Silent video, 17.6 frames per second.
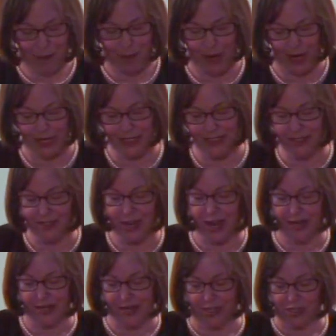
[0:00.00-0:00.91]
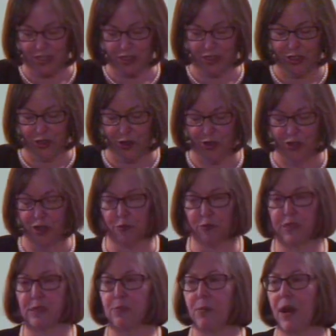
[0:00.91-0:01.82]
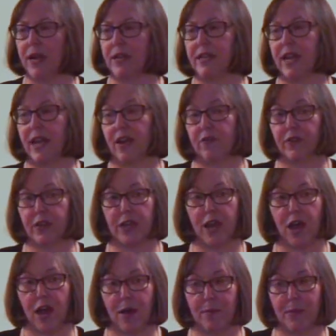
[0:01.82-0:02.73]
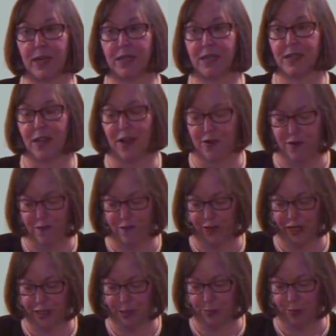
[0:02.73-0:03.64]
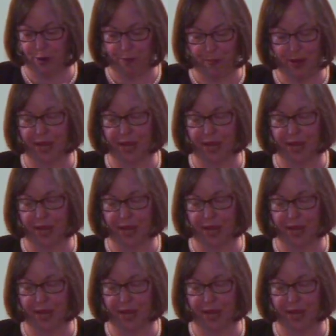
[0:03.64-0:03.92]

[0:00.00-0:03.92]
But it's not necessary to respond to every comment on your Facebook